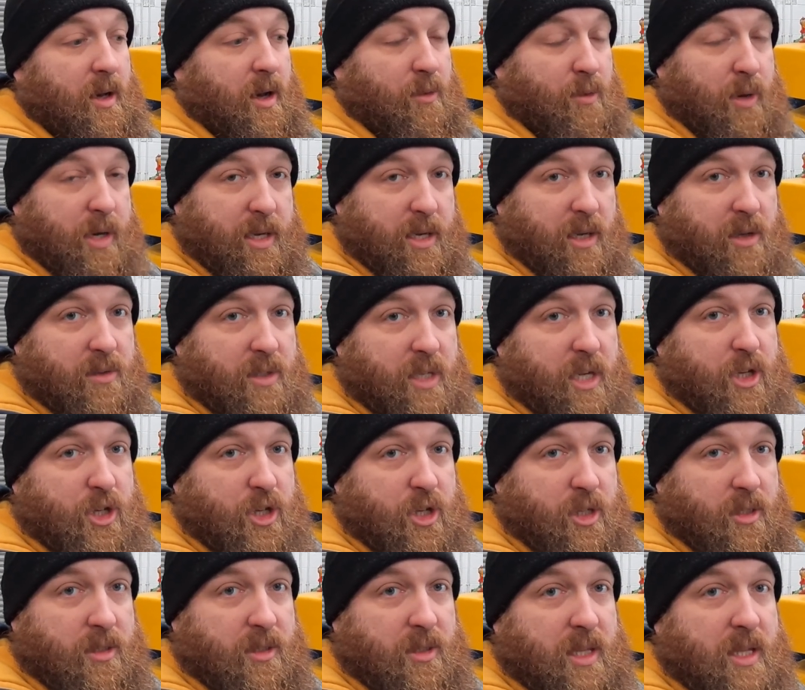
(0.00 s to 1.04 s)

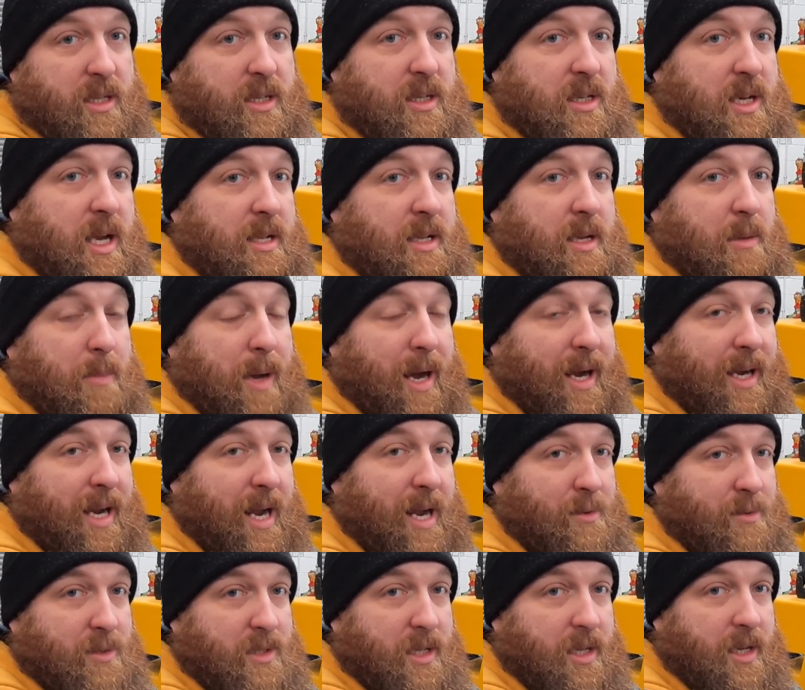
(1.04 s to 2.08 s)
reconditioned, then they send it back
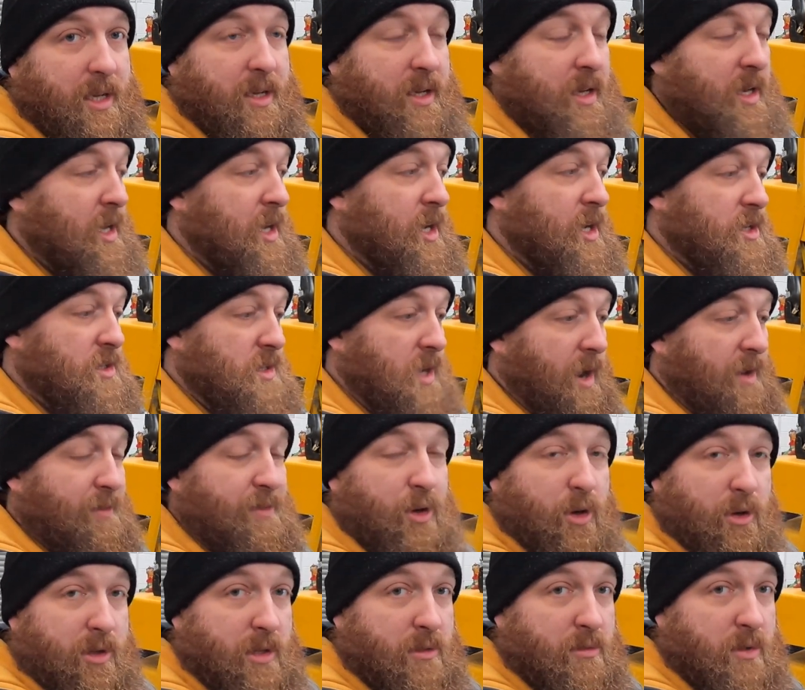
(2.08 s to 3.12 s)
out to you. So if
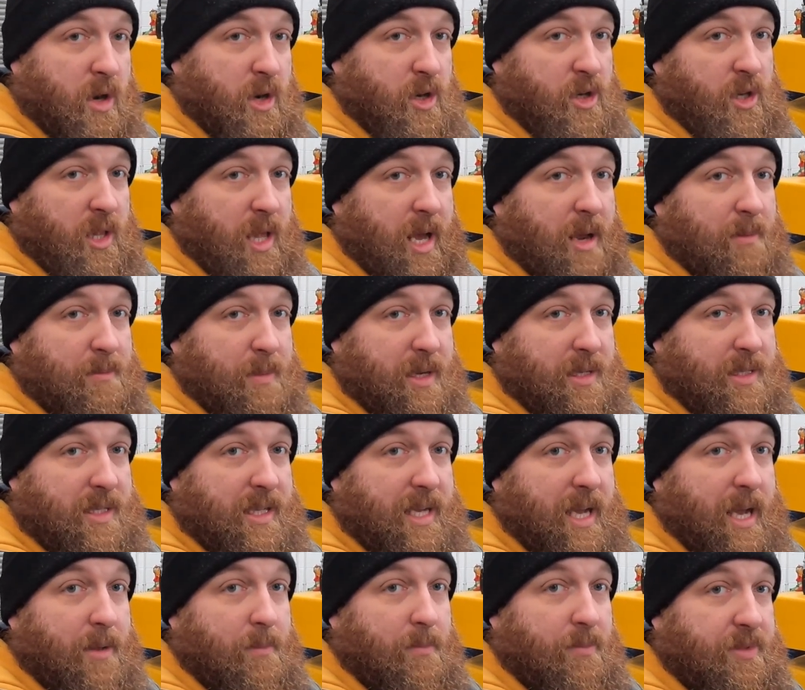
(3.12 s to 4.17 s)
you're in a rush like me to
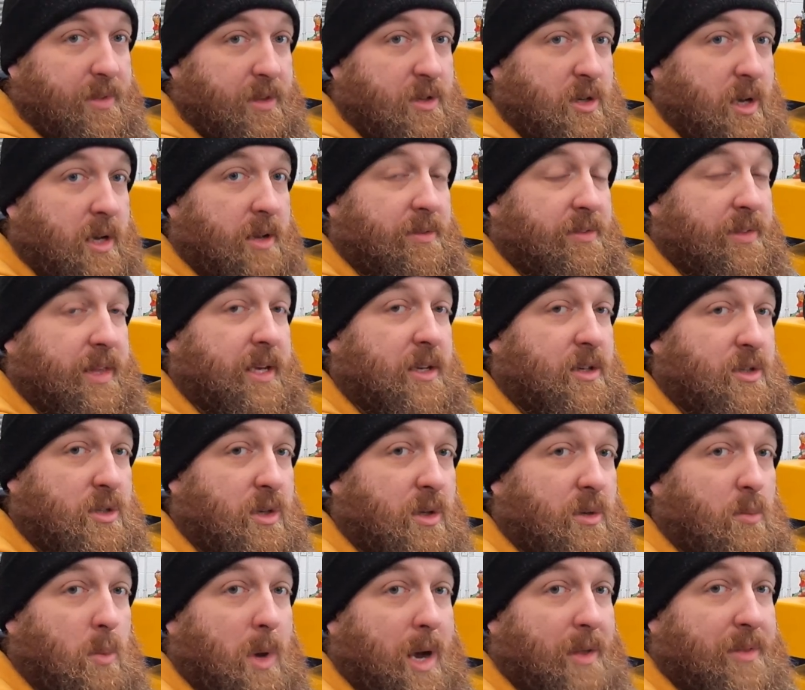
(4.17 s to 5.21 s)
get certain things
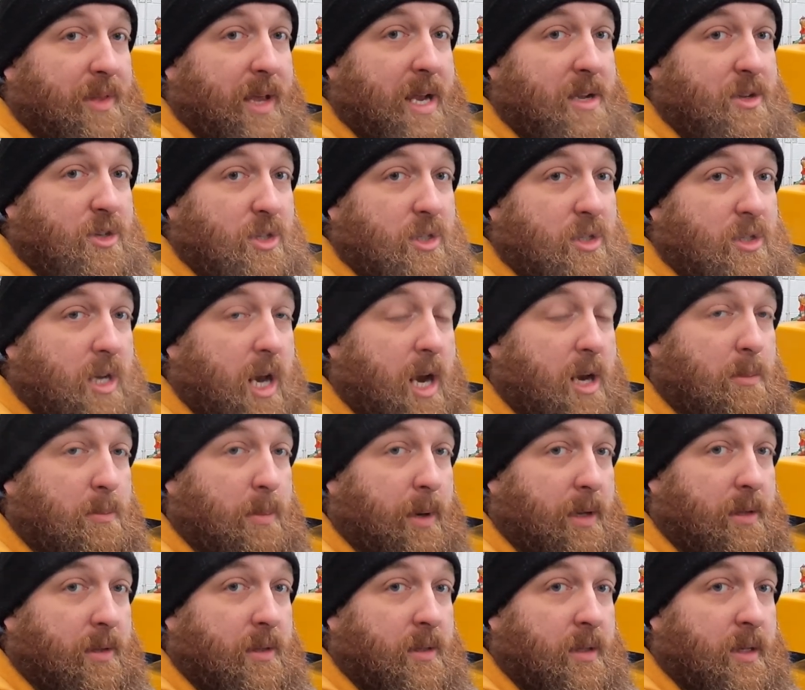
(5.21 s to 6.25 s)
done while the engine's
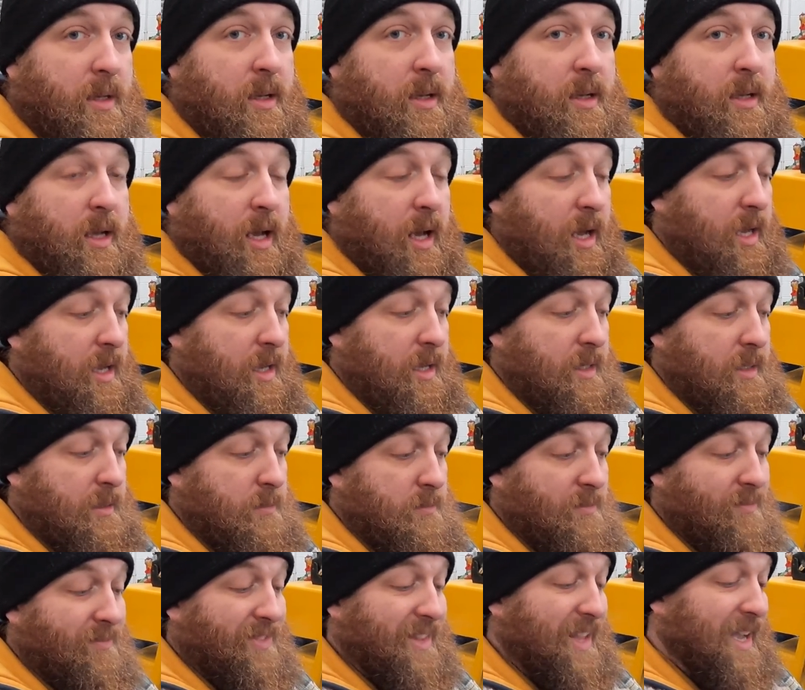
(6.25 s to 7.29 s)
open,
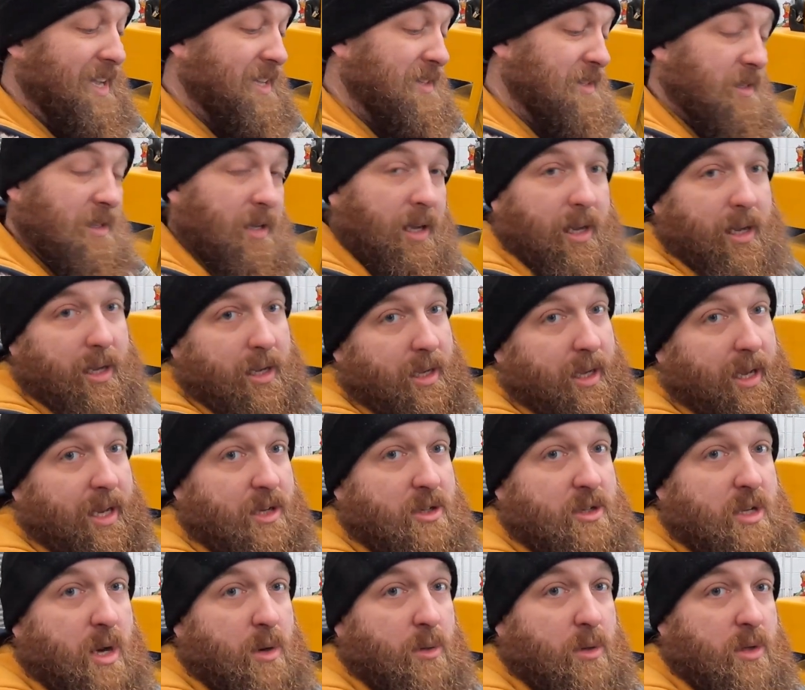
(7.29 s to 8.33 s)
then
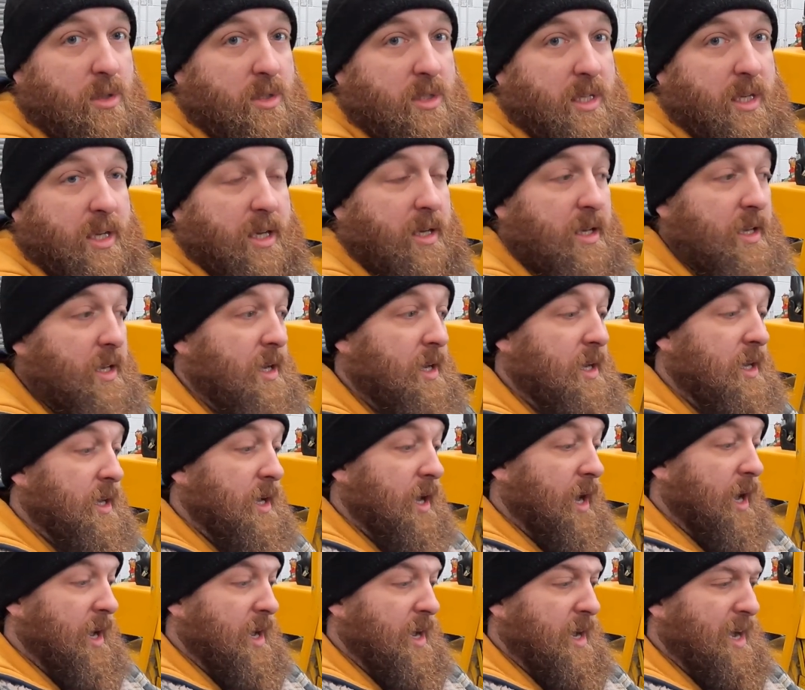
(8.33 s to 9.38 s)
it's no good to you.
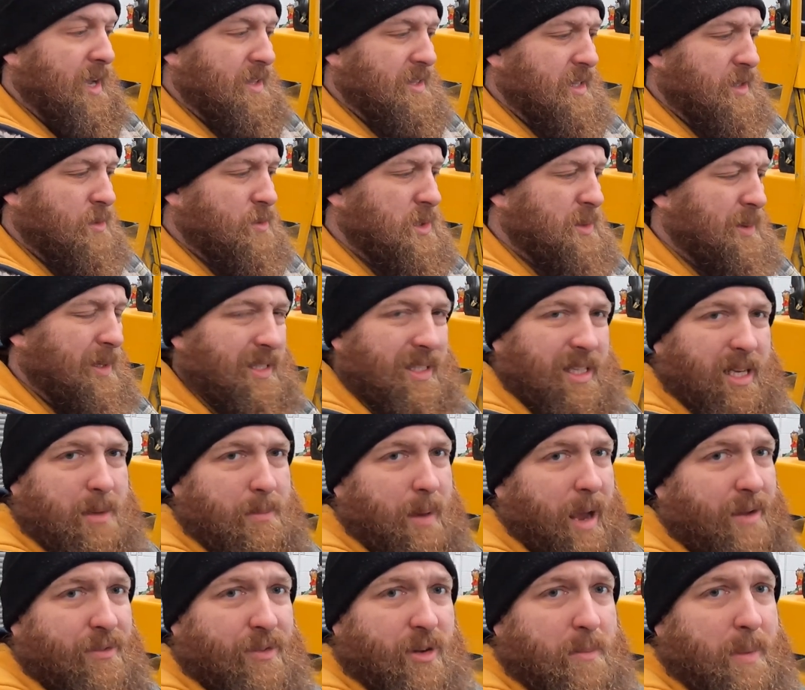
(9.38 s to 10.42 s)
I think there was one on
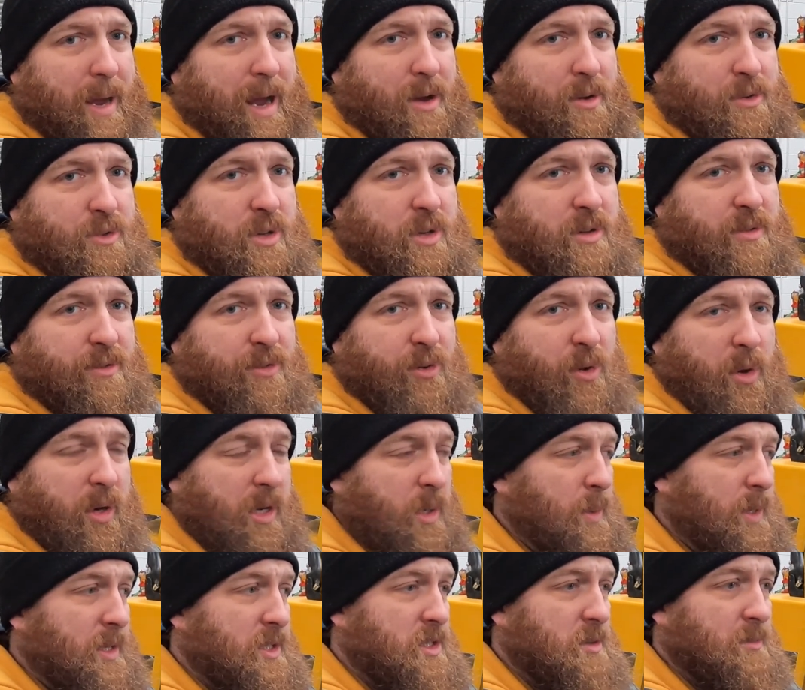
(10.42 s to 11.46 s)
eBay for about 140
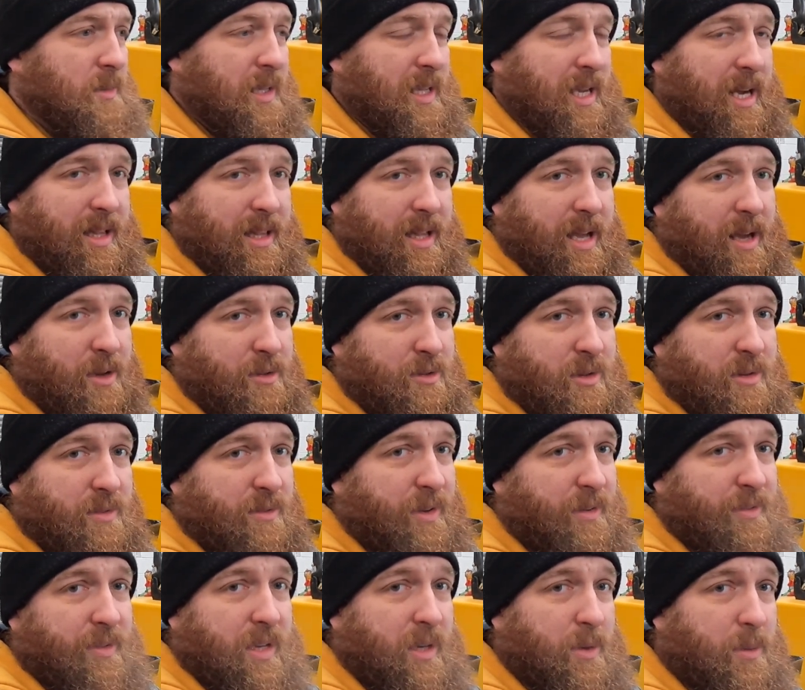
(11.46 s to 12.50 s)
quid, something like that,
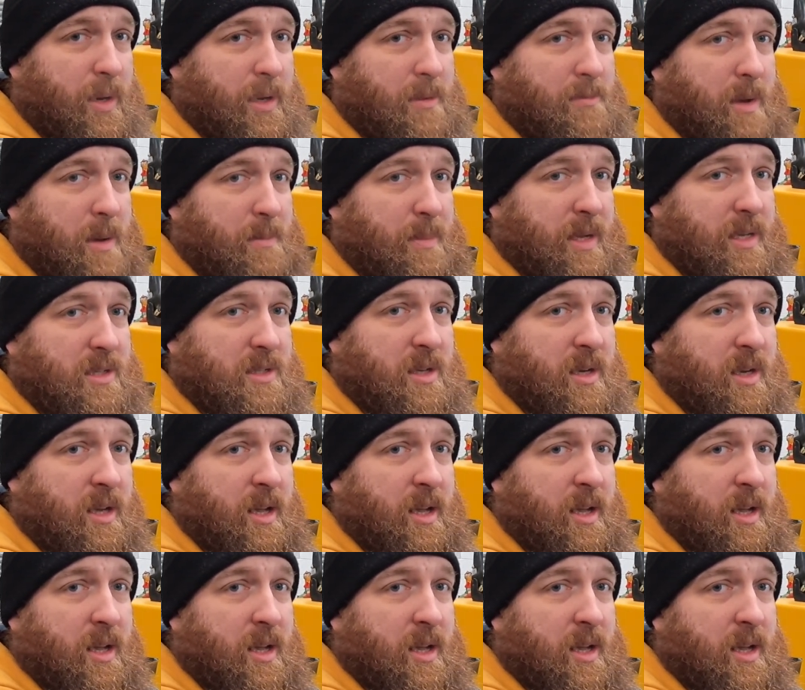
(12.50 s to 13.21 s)
150 quid maybe,